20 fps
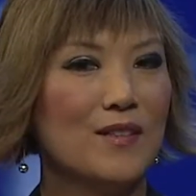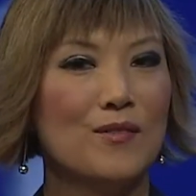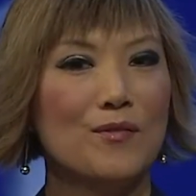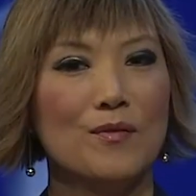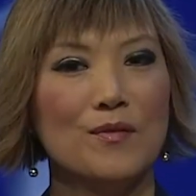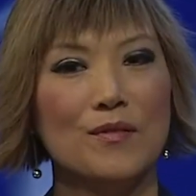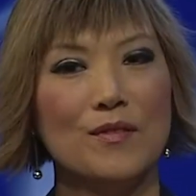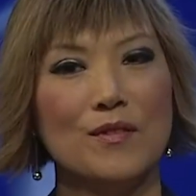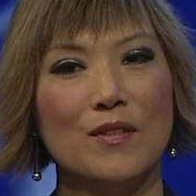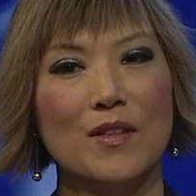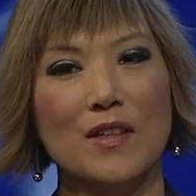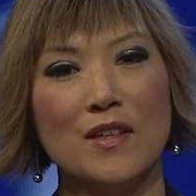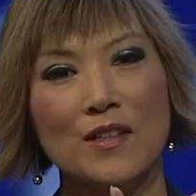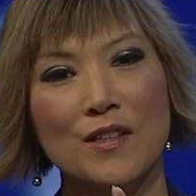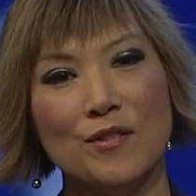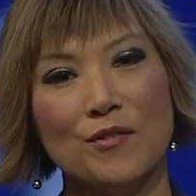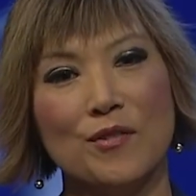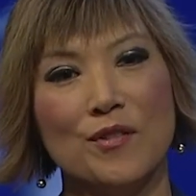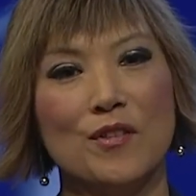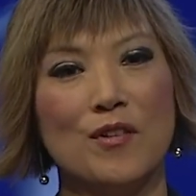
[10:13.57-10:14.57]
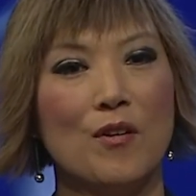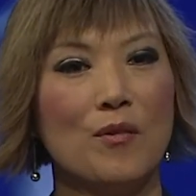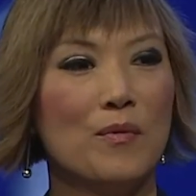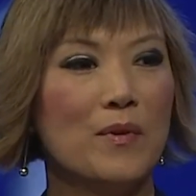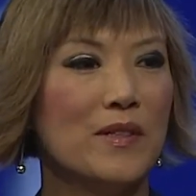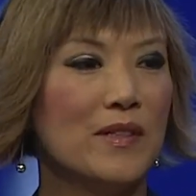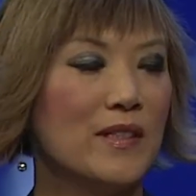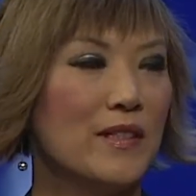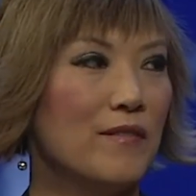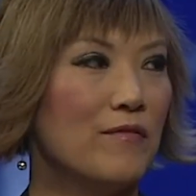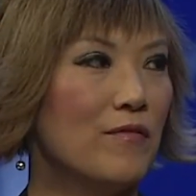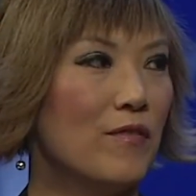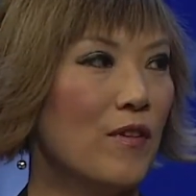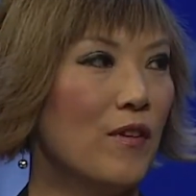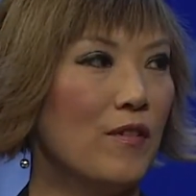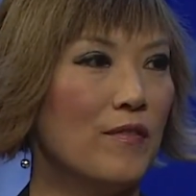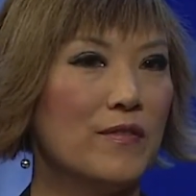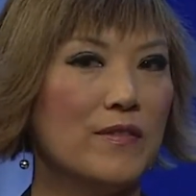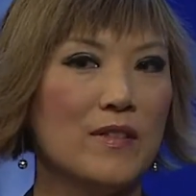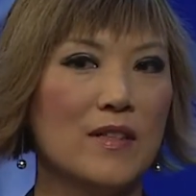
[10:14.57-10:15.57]
So the industry always
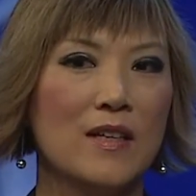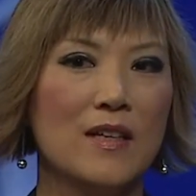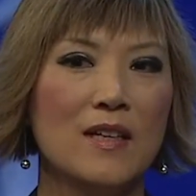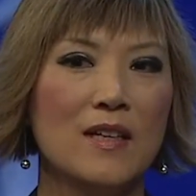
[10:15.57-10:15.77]
evolves.